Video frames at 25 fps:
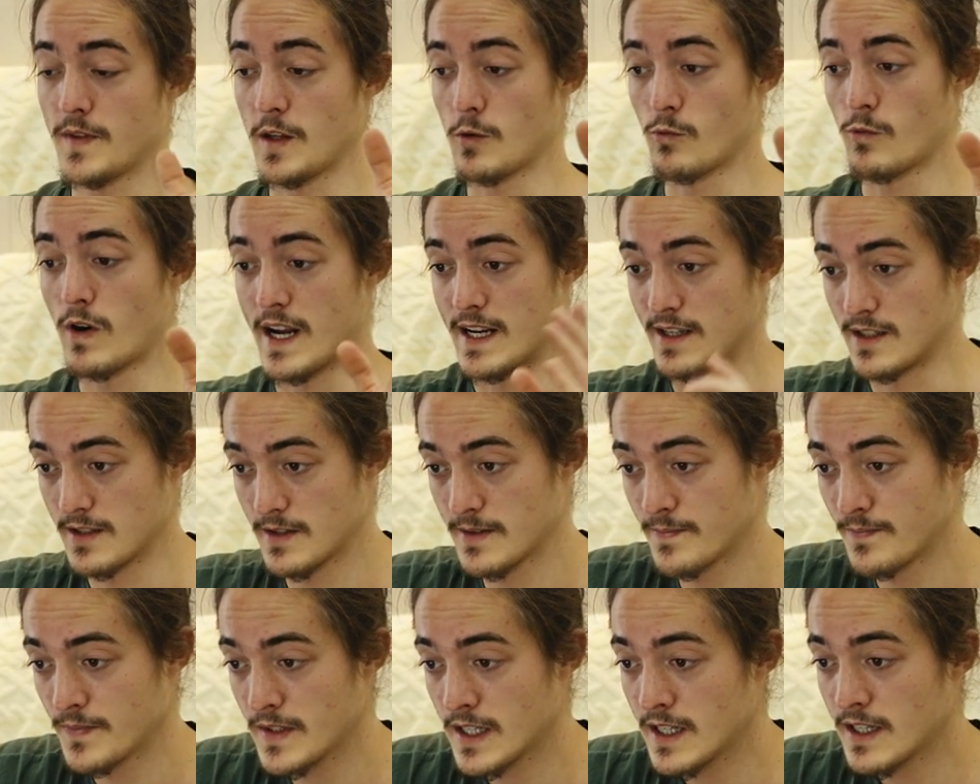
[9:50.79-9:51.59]
Wait,
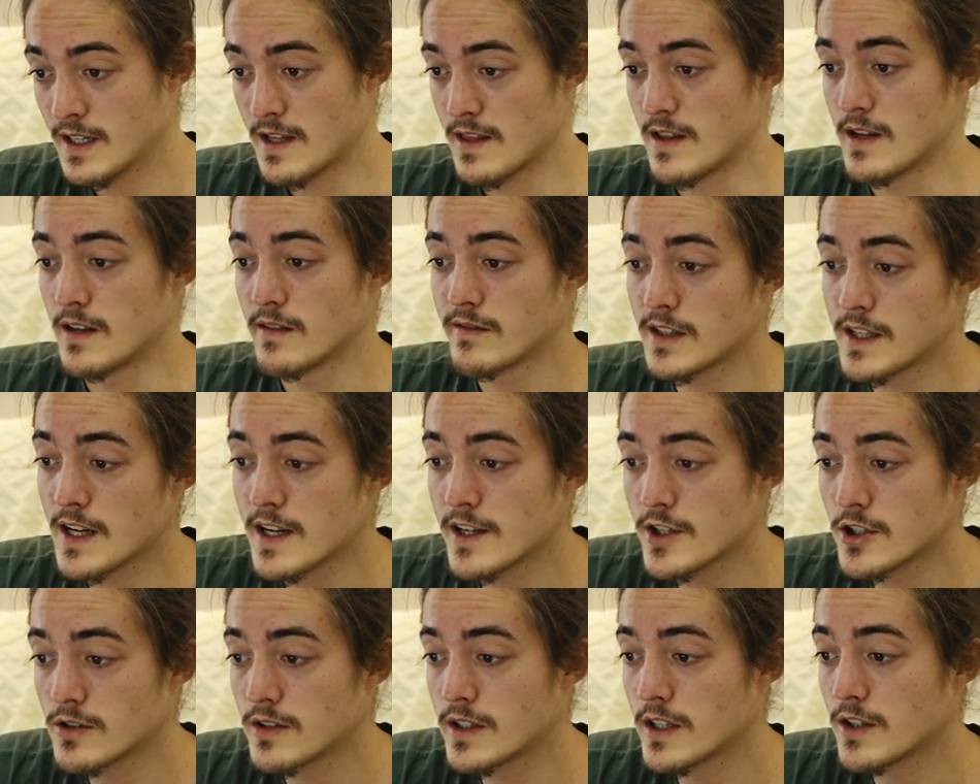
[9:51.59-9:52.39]
the
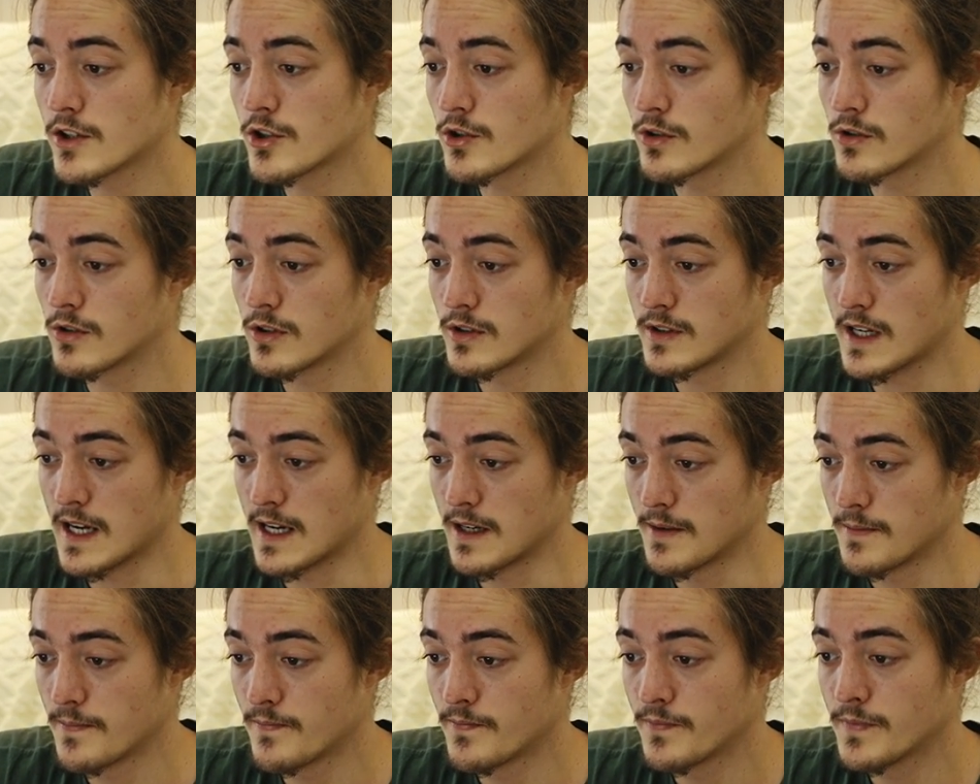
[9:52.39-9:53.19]
invitation letter should contain
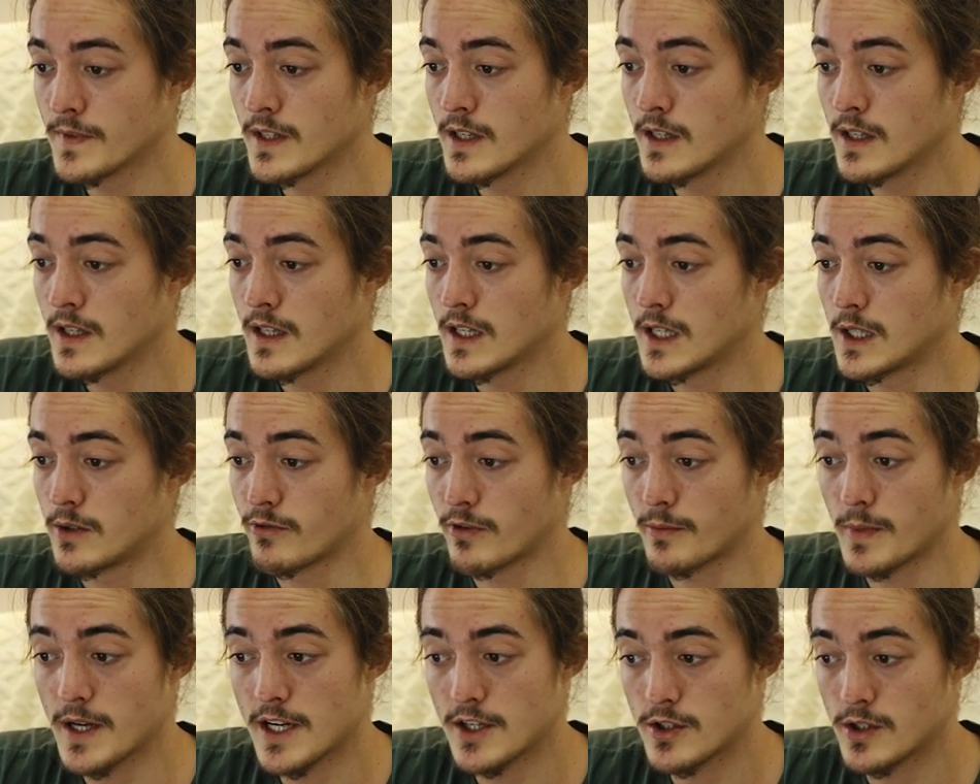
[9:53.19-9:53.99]

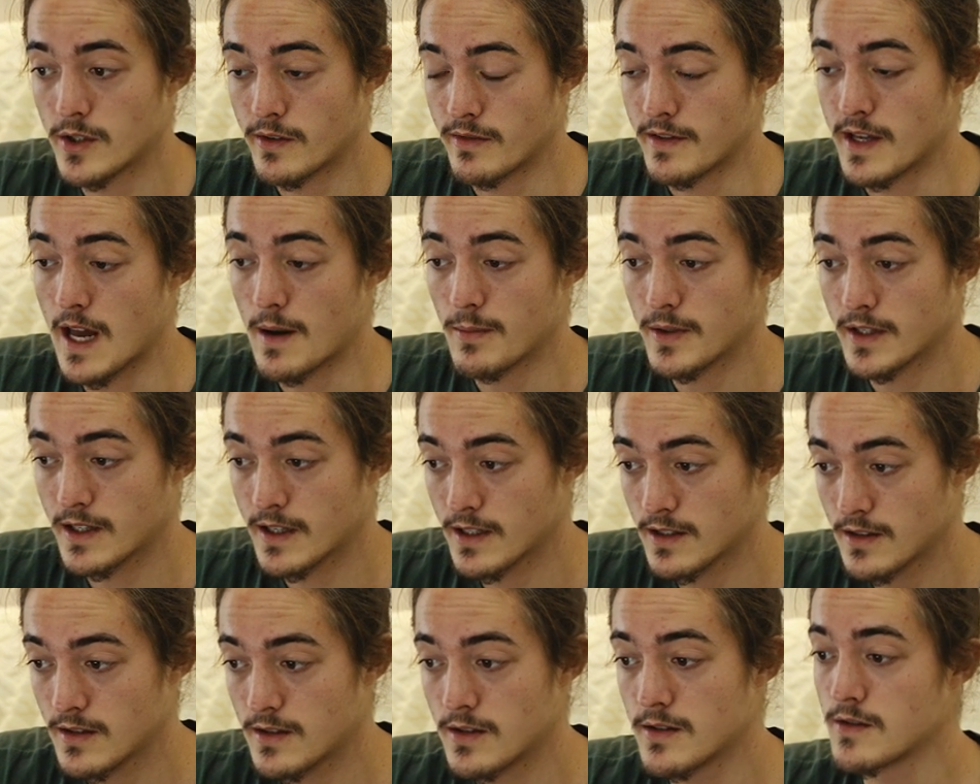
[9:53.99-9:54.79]
information of the
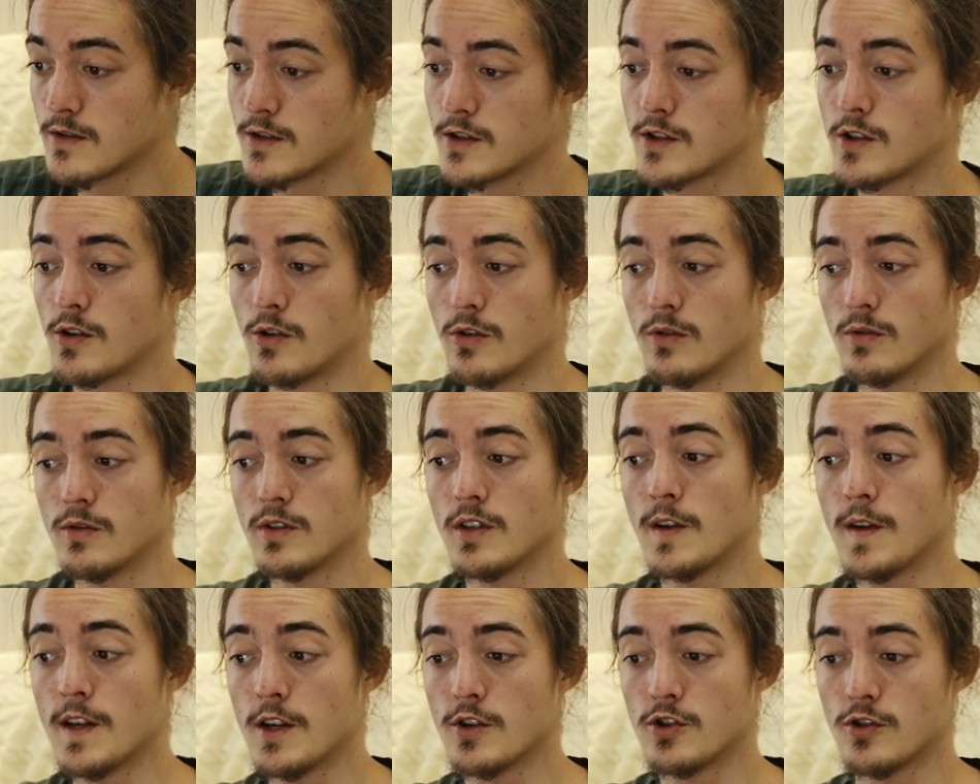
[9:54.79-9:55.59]
applicant, so
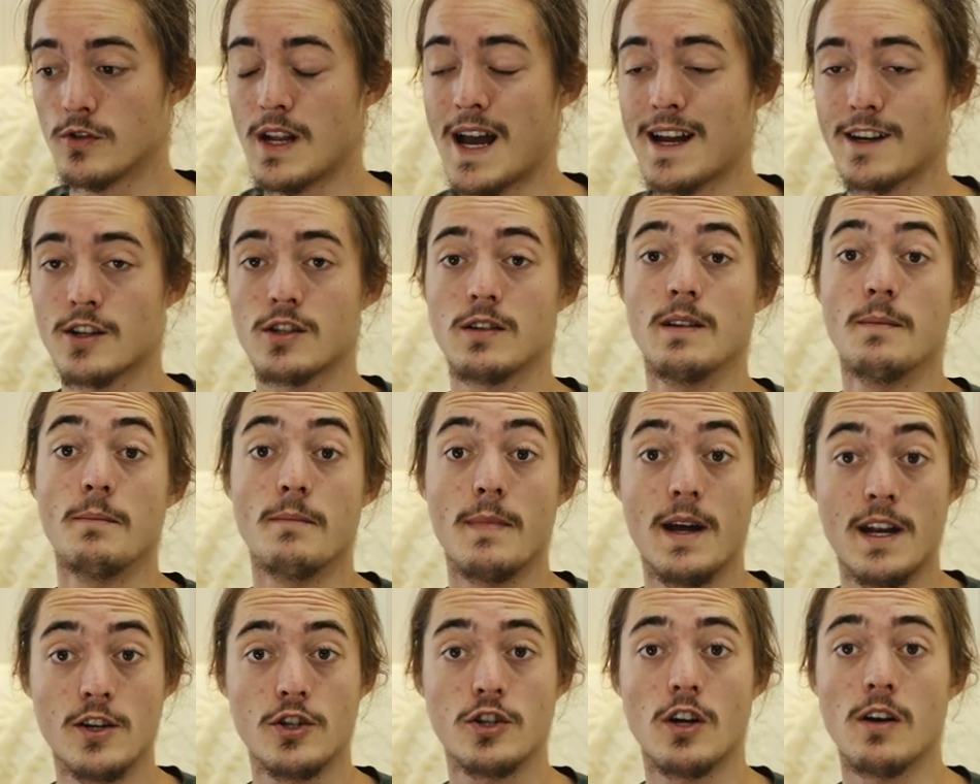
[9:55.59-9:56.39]
he should actually
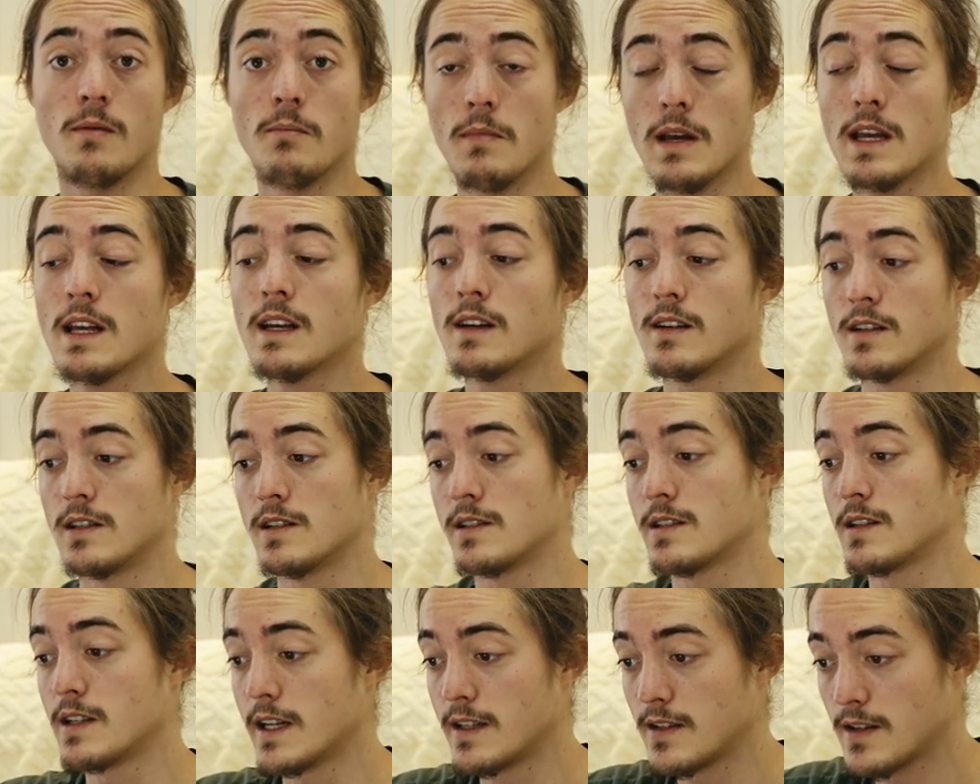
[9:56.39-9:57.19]
mention me in
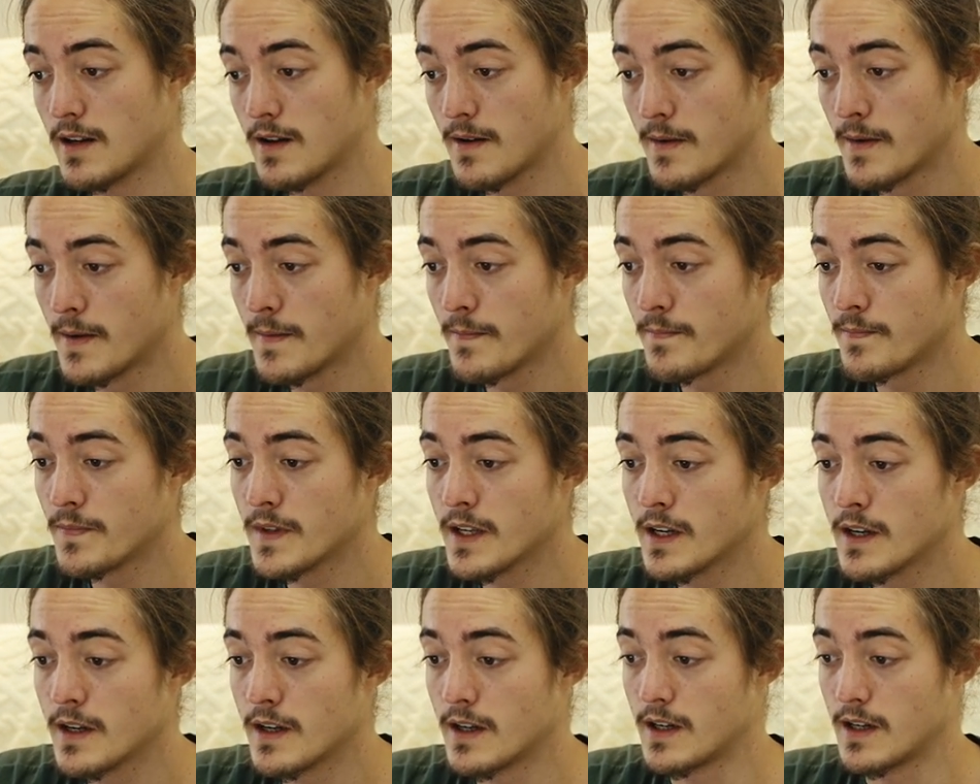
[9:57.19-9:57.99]
his letter,
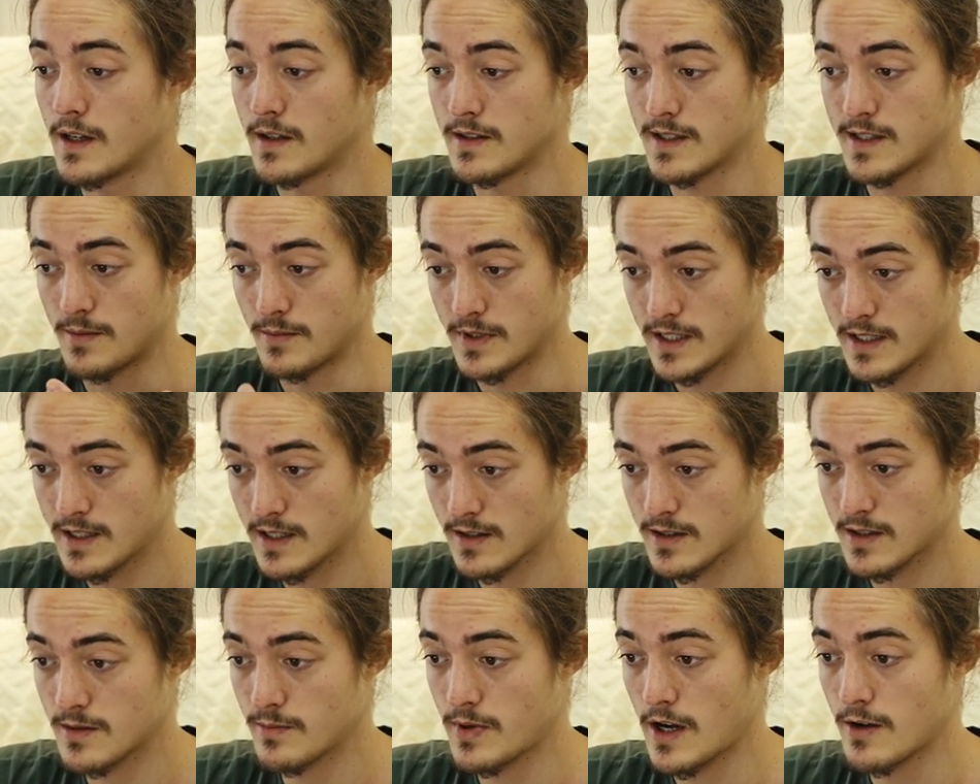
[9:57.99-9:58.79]
some
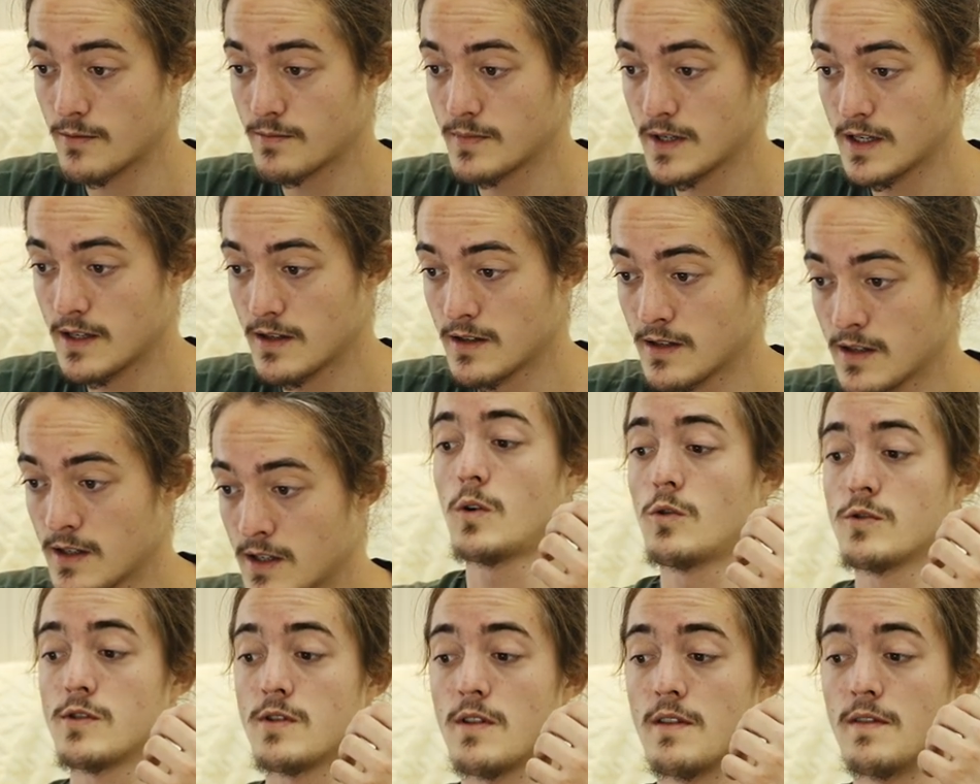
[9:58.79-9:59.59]
details about me,
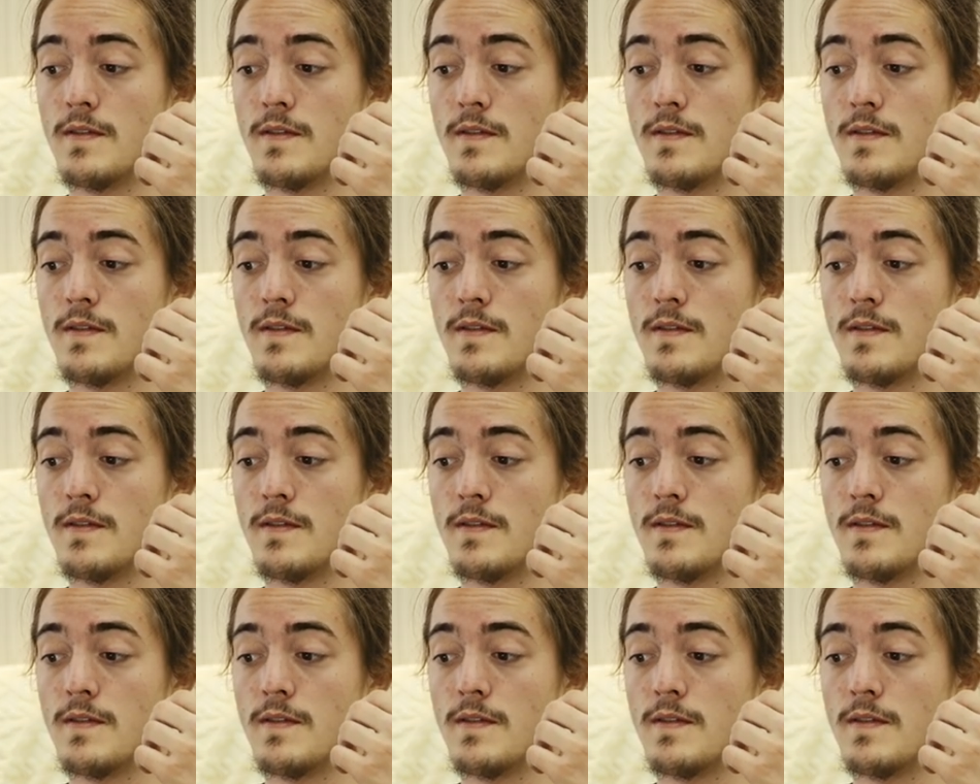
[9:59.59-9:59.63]
also